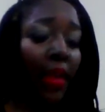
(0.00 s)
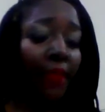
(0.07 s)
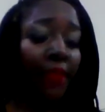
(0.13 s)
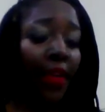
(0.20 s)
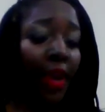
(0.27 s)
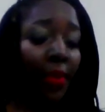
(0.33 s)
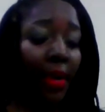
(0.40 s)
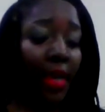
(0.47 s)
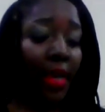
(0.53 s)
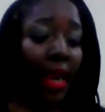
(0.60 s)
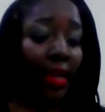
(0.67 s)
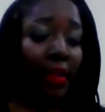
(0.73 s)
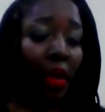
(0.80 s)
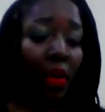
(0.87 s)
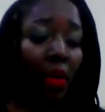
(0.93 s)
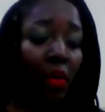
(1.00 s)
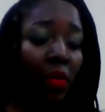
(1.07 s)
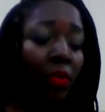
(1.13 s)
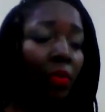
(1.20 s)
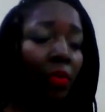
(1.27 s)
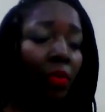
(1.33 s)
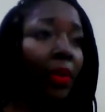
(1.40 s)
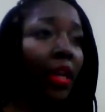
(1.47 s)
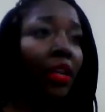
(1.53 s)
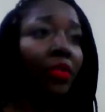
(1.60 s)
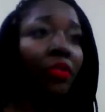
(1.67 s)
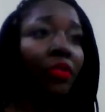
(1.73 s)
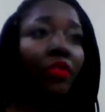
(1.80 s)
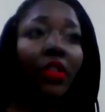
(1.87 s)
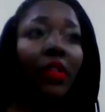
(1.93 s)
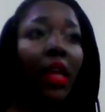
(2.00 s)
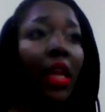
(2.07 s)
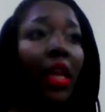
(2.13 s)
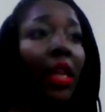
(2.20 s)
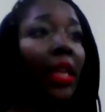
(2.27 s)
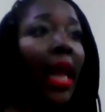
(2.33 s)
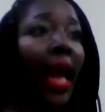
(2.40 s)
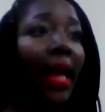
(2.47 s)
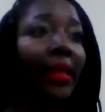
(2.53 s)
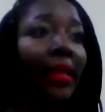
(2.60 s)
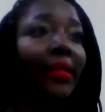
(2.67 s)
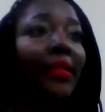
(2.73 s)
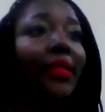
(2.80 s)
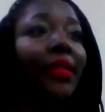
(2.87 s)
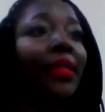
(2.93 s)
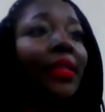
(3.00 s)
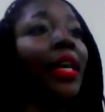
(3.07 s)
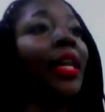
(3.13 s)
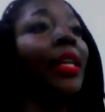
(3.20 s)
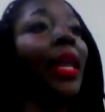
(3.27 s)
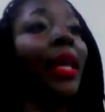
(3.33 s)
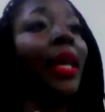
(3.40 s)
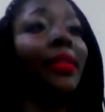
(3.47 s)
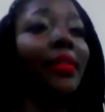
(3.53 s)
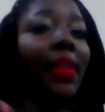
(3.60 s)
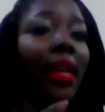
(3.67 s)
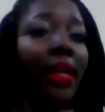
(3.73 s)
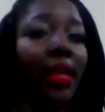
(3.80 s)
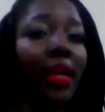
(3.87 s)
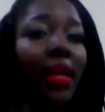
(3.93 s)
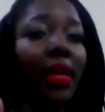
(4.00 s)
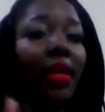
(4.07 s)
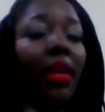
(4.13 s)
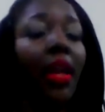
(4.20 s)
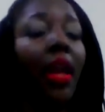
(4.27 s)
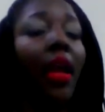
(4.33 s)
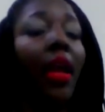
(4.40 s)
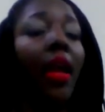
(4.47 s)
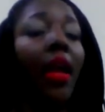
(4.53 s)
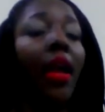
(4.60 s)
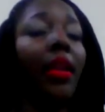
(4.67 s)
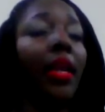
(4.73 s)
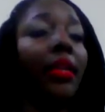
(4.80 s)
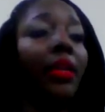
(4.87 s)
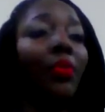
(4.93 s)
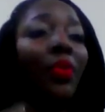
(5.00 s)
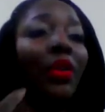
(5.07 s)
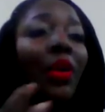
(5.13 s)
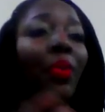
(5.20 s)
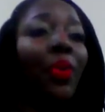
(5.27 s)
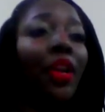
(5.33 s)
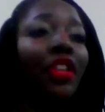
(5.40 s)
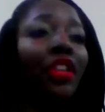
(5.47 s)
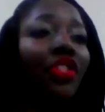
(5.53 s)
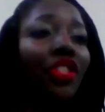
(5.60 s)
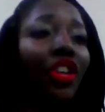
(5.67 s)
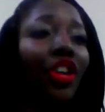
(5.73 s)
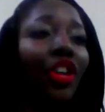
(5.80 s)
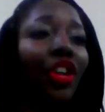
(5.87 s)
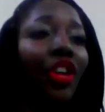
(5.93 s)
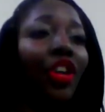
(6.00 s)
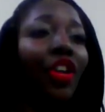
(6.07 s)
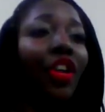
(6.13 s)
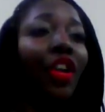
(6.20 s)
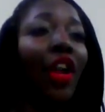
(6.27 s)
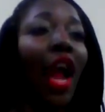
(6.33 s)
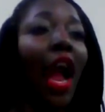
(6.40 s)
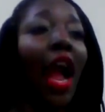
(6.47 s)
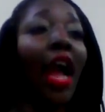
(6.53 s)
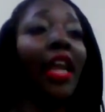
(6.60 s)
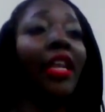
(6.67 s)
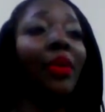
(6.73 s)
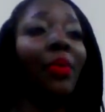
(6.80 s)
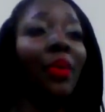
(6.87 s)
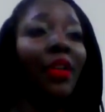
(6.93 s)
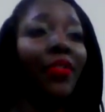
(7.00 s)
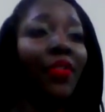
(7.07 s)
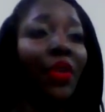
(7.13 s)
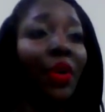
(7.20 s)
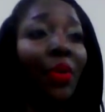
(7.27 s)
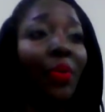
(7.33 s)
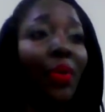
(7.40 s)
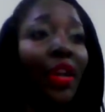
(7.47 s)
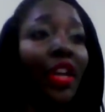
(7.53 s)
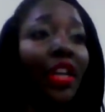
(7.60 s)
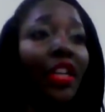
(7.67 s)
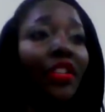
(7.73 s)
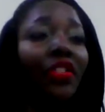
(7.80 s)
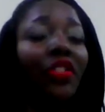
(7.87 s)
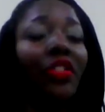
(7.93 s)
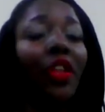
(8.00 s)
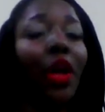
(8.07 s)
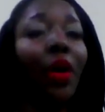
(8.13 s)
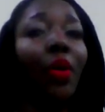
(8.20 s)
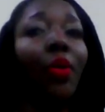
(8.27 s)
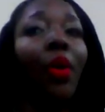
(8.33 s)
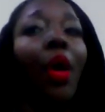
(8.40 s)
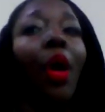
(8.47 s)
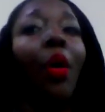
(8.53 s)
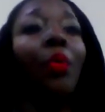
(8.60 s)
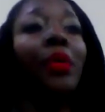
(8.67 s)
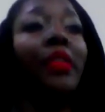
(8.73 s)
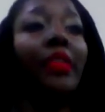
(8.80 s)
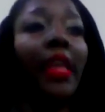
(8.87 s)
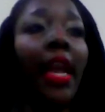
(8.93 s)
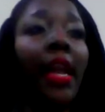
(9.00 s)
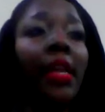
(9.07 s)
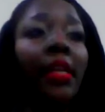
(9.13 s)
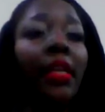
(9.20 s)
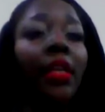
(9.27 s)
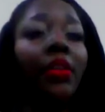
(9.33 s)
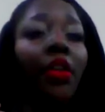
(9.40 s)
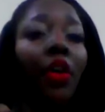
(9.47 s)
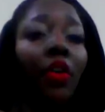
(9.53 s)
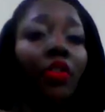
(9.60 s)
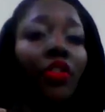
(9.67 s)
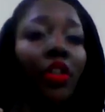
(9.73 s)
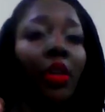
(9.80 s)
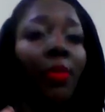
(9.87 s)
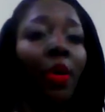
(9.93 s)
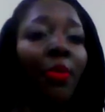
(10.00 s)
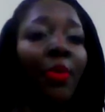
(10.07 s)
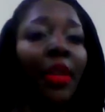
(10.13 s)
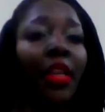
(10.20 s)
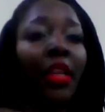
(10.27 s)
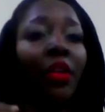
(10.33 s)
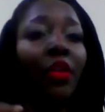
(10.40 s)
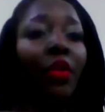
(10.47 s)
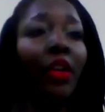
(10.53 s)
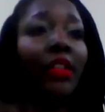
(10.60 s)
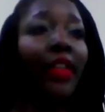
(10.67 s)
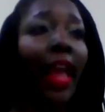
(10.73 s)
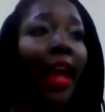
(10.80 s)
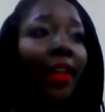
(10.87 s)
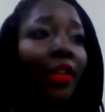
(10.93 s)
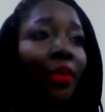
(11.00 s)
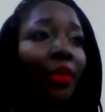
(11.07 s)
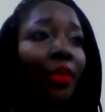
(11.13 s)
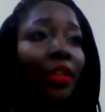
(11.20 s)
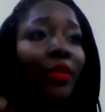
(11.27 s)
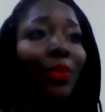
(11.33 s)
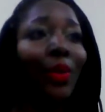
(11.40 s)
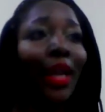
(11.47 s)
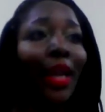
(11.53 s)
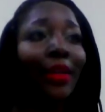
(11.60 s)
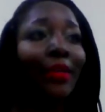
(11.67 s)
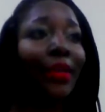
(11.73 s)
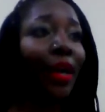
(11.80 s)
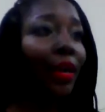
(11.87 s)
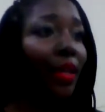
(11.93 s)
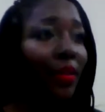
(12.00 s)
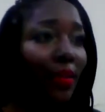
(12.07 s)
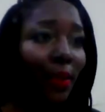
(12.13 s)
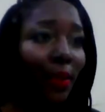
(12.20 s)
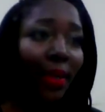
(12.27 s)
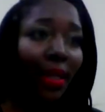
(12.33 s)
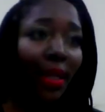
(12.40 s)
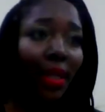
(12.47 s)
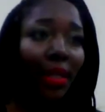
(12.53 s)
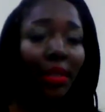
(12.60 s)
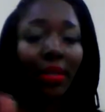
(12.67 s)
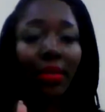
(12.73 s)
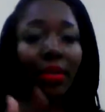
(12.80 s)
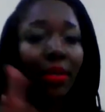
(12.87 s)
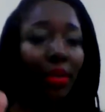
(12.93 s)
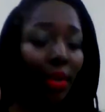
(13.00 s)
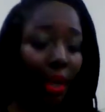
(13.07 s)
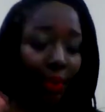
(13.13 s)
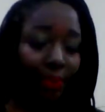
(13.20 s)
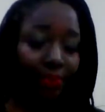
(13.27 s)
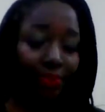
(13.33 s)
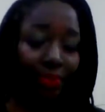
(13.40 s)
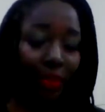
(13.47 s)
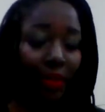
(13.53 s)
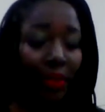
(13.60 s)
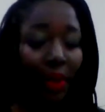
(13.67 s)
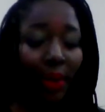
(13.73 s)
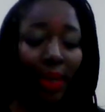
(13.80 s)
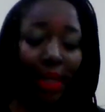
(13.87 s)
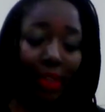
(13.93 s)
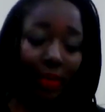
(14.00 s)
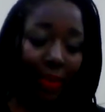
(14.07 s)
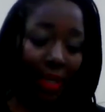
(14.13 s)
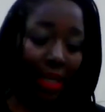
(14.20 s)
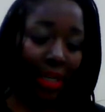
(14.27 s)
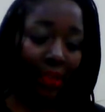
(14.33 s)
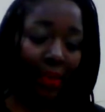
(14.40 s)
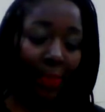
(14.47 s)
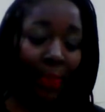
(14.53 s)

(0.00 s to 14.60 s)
Very nice home, but it was just a lot to take in. And I didn't want to rush her. I didn't want to feel rushed. So we stayed and indulged in the moment. Then, of course, afterwards, we had to go get something to eat. So it is what it is.